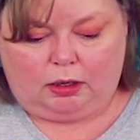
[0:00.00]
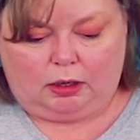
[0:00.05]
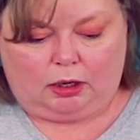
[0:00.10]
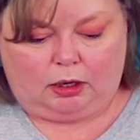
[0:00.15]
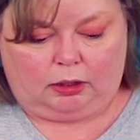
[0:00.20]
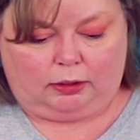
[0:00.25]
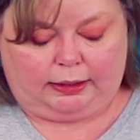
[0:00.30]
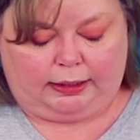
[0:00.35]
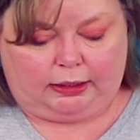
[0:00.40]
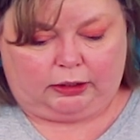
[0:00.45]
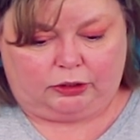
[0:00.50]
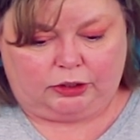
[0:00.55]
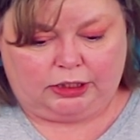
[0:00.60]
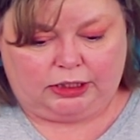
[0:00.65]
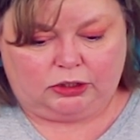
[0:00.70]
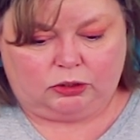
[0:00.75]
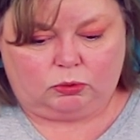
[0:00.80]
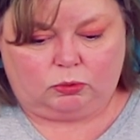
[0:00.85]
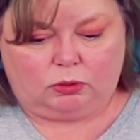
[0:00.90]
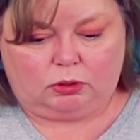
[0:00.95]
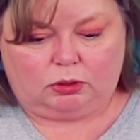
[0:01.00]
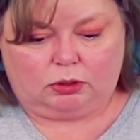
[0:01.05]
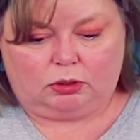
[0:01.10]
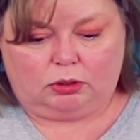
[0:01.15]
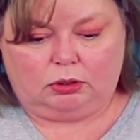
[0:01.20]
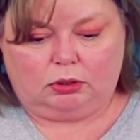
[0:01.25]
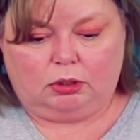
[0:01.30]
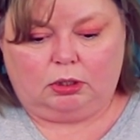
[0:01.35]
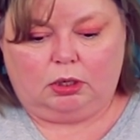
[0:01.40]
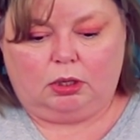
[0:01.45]
our energy
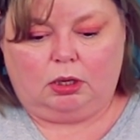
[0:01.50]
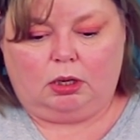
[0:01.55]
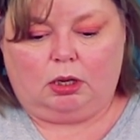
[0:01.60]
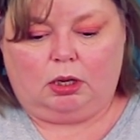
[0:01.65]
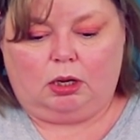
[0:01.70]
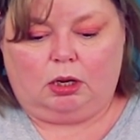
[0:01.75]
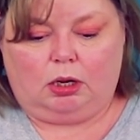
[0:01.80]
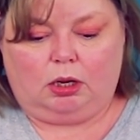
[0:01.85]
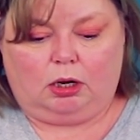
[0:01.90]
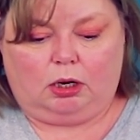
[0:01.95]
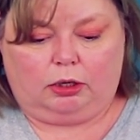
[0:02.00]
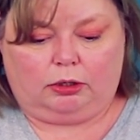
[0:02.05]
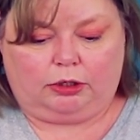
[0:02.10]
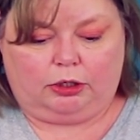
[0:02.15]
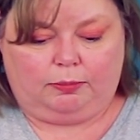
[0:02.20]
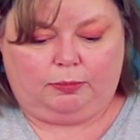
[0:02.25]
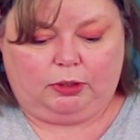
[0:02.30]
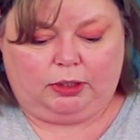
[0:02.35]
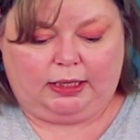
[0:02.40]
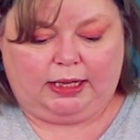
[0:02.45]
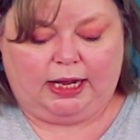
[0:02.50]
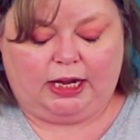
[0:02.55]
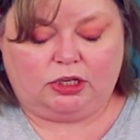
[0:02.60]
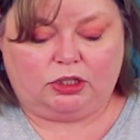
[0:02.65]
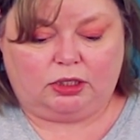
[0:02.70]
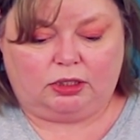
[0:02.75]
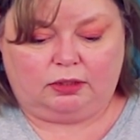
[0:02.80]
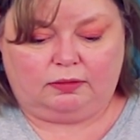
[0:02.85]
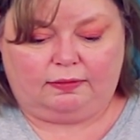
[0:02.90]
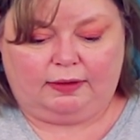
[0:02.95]
source, our
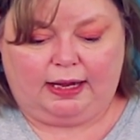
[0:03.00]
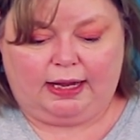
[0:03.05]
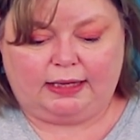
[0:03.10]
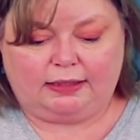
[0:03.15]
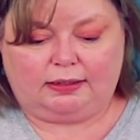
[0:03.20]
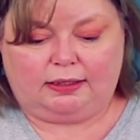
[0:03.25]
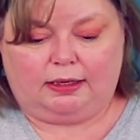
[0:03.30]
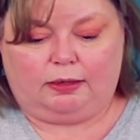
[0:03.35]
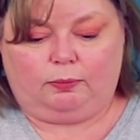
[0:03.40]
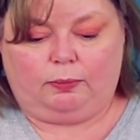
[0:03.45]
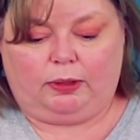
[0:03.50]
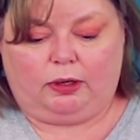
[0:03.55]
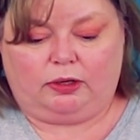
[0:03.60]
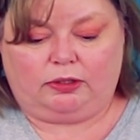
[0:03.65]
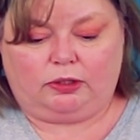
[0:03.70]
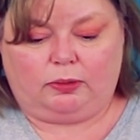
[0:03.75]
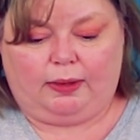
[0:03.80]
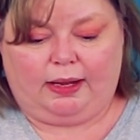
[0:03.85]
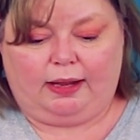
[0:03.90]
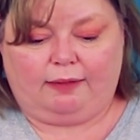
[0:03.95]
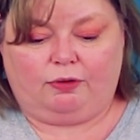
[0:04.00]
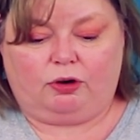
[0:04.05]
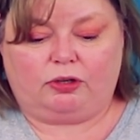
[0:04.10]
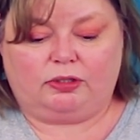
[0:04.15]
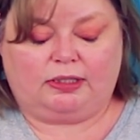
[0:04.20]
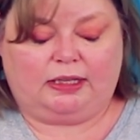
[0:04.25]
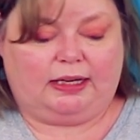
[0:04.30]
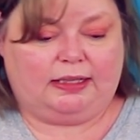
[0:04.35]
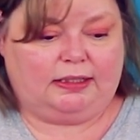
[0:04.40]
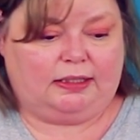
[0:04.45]
communication device, and we also have our
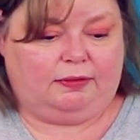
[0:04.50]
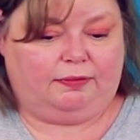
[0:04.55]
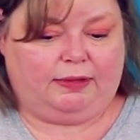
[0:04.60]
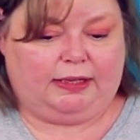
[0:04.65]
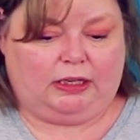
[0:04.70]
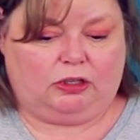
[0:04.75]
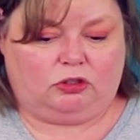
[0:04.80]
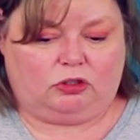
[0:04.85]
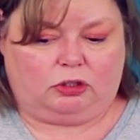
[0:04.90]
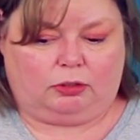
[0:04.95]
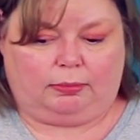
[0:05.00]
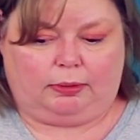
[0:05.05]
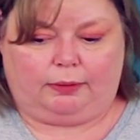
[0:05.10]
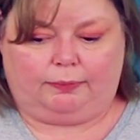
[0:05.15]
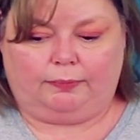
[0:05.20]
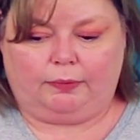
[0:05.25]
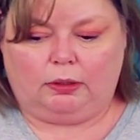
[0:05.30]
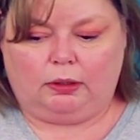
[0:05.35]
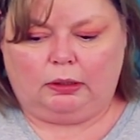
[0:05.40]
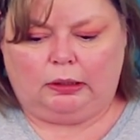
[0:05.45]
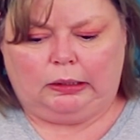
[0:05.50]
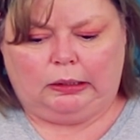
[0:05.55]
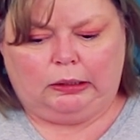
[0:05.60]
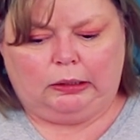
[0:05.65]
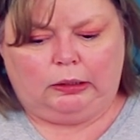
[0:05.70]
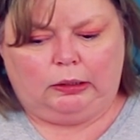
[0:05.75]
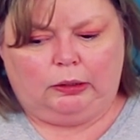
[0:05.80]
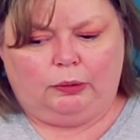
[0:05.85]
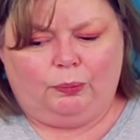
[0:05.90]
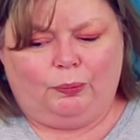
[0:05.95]
scientific instrument.
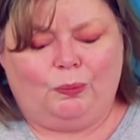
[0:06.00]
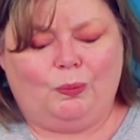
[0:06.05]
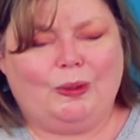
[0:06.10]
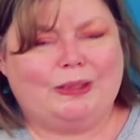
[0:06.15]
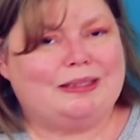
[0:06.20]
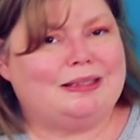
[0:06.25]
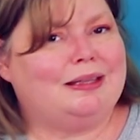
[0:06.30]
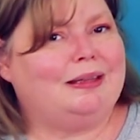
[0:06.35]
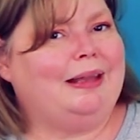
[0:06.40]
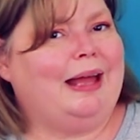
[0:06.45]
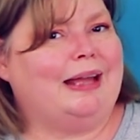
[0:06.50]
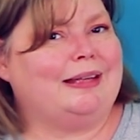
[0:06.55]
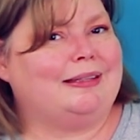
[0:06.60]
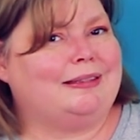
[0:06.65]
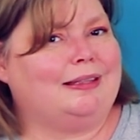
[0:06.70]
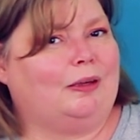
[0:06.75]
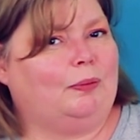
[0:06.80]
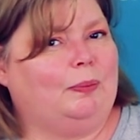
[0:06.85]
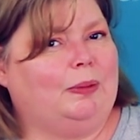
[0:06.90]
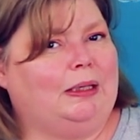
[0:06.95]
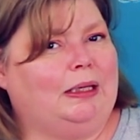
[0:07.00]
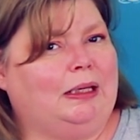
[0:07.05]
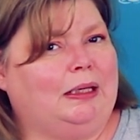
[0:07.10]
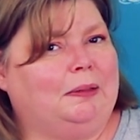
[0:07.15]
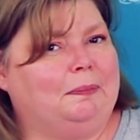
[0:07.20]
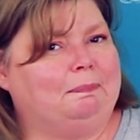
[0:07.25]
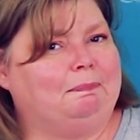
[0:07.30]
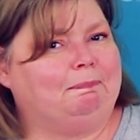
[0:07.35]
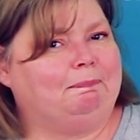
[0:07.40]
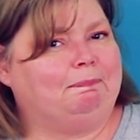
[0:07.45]
What's the last thing we need?